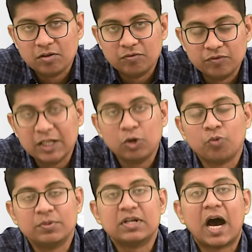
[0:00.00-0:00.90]
Willy
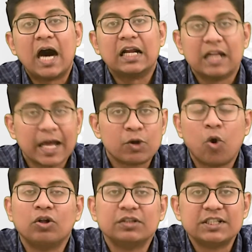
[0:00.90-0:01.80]
Loman, unlike
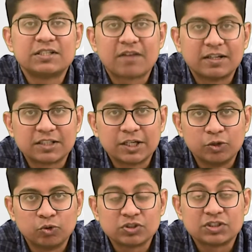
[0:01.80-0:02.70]
all these tragic
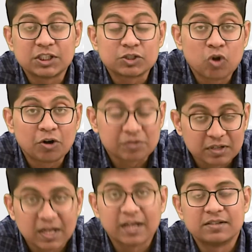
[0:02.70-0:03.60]
heroes, does not
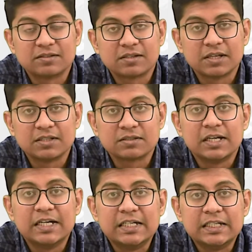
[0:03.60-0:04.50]
realize his
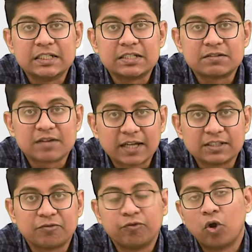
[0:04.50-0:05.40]

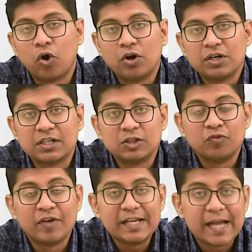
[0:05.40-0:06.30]
tragic flaw till the
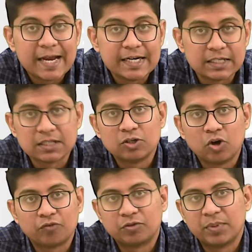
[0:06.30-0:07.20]
very end
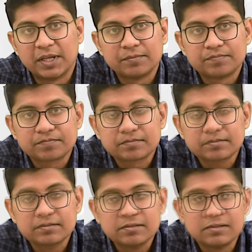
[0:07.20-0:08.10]
of the play.
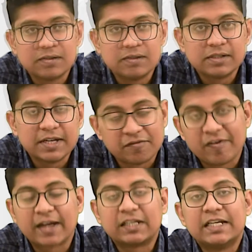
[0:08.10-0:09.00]
In
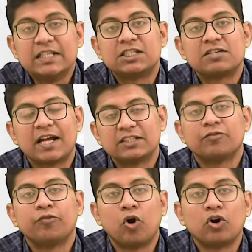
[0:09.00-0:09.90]
fact, his tragic
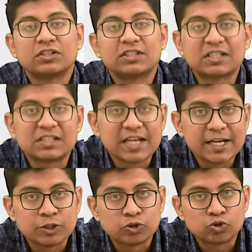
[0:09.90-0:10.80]
flaw
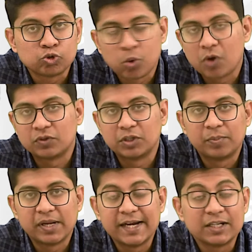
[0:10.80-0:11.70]
sustains throughout the
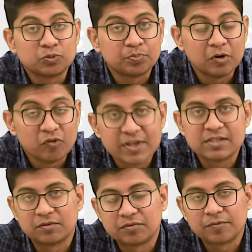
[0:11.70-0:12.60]
play. It is
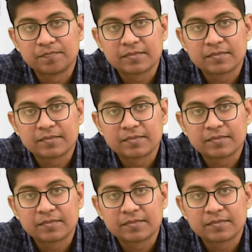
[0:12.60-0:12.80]
pervasive.